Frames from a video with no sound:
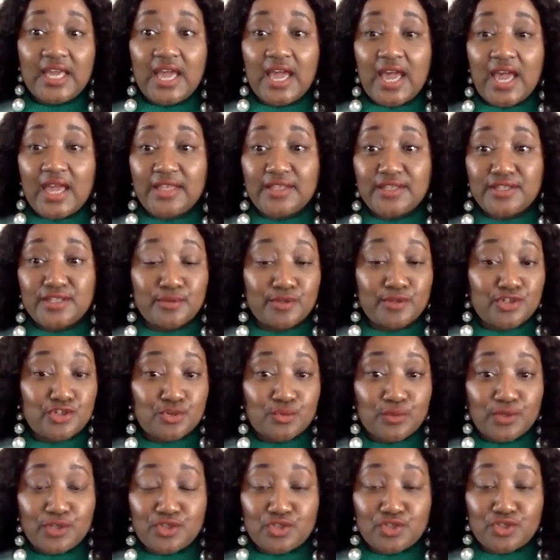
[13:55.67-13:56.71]
And Siyabesho
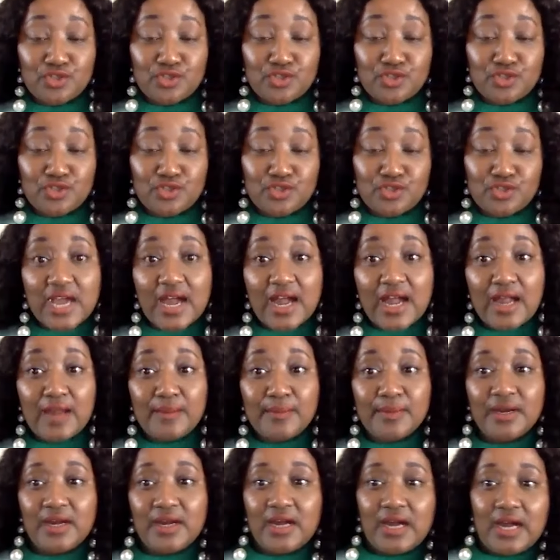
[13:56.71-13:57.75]
went on full
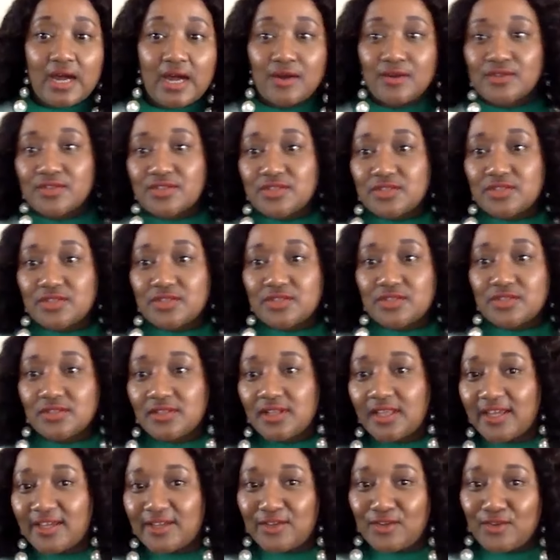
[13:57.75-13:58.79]
time. I was still
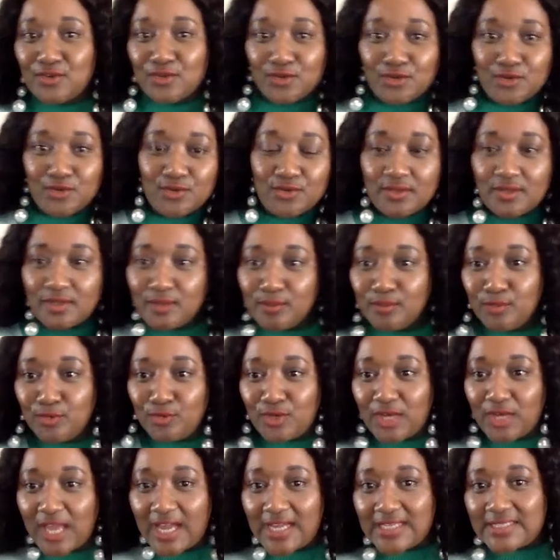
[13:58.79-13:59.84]

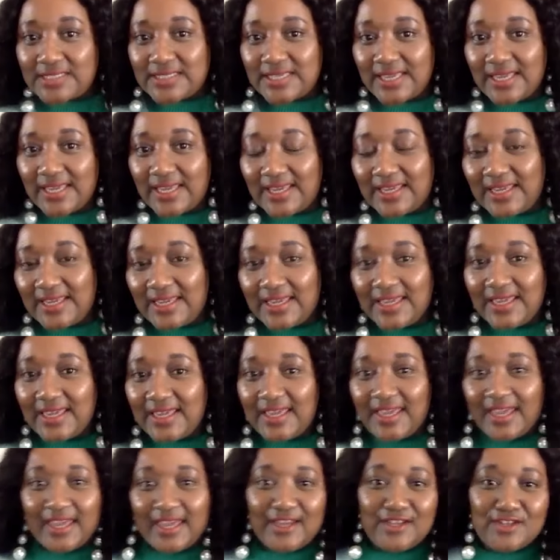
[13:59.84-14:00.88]
moonlighting
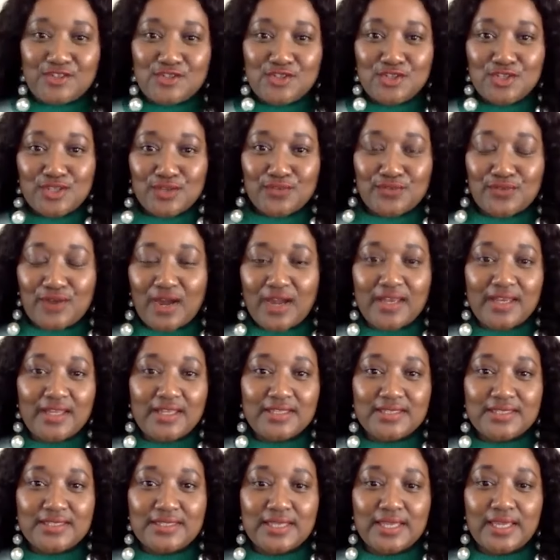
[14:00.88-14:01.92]
and doing the
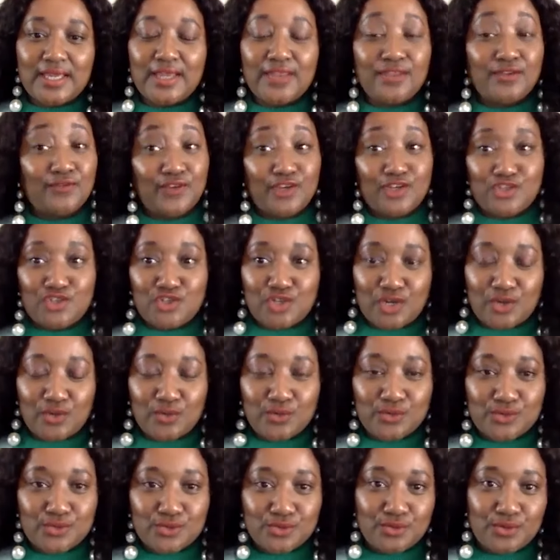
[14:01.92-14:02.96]
finance thing, and eventually I
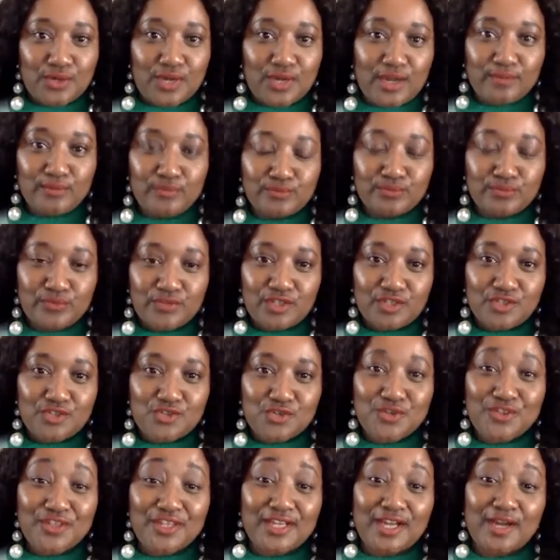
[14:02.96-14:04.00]
also
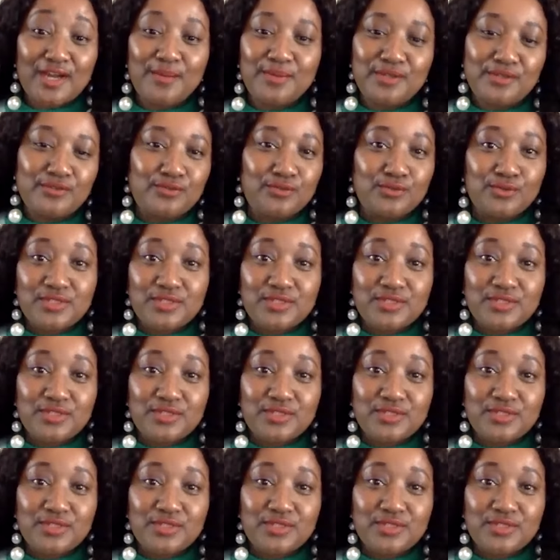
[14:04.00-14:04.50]
joined the company full